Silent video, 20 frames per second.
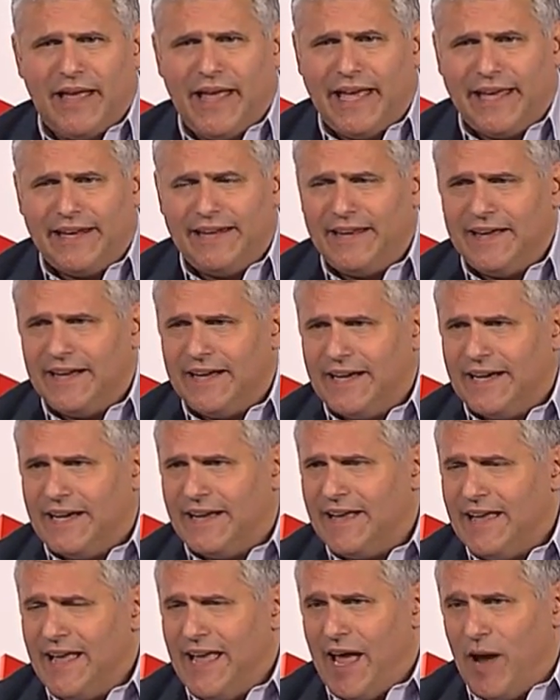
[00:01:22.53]
And
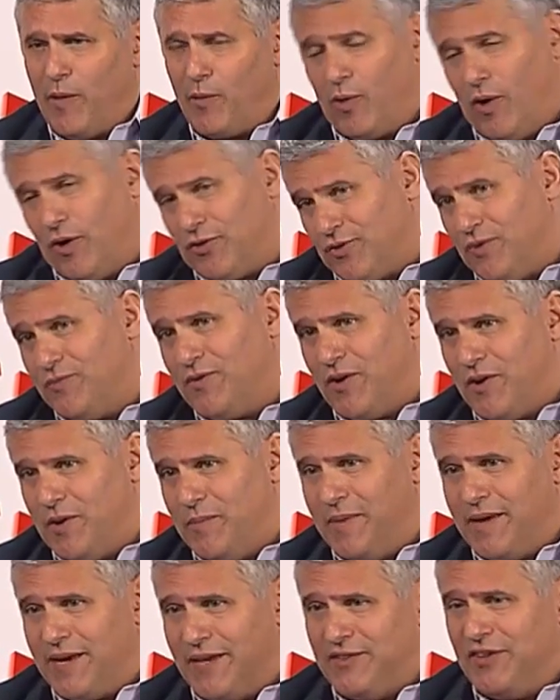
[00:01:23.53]
we're also very
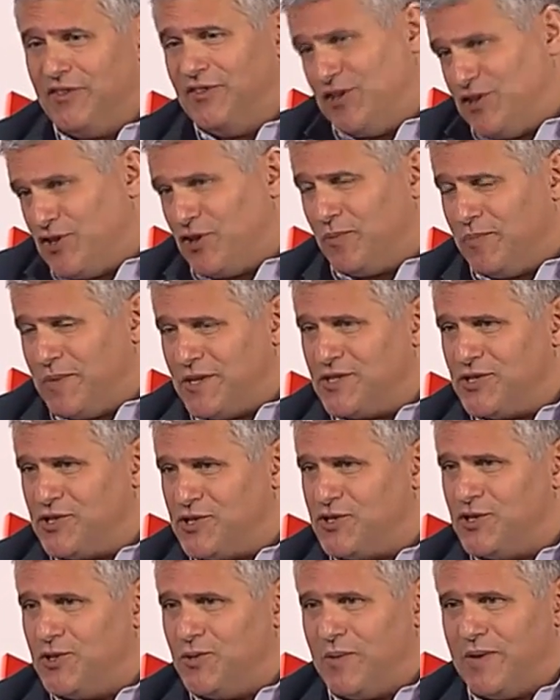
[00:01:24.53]
big in the digital business too.